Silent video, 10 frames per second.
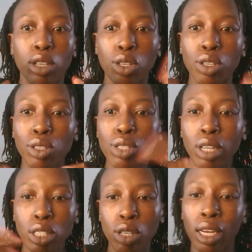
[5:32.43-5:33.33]
So you
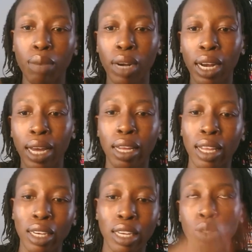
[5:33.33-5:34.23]
start to then apply a
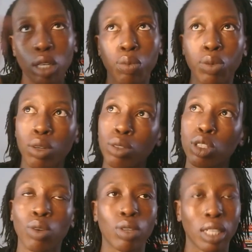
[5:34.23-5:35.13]
network approach,
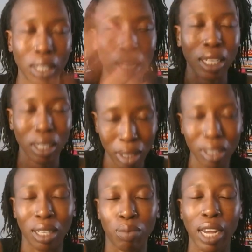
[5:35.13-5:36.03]
or like
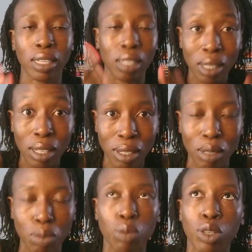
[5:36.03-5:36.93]
it implies a
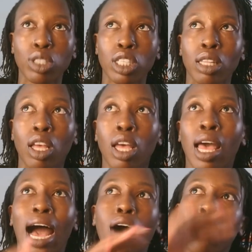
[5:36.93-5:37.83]
systems approach, in
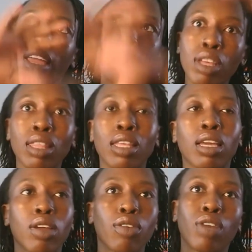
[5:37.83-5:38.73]
how
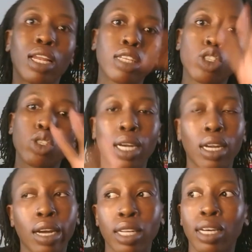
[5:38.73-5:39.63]
everything relates to one
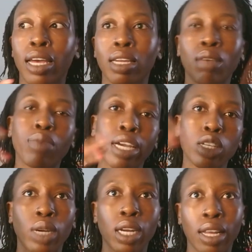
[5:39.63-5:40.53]
another and impacts
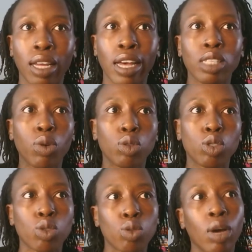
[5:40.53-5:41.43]
one another, as opposed
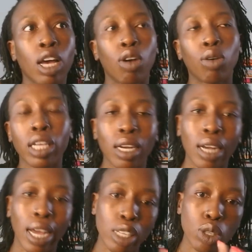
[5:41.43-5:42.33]
to looking at an
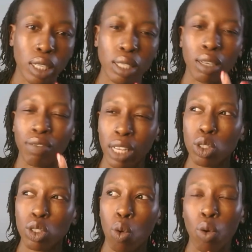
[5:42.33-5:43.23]
isolated
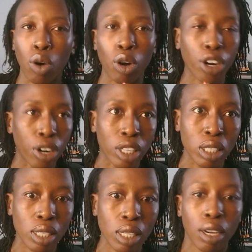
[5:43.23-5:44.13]
event or
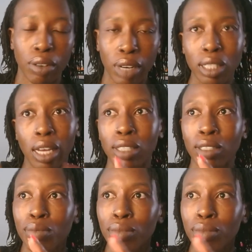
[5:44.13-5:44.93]
occurrence, right? And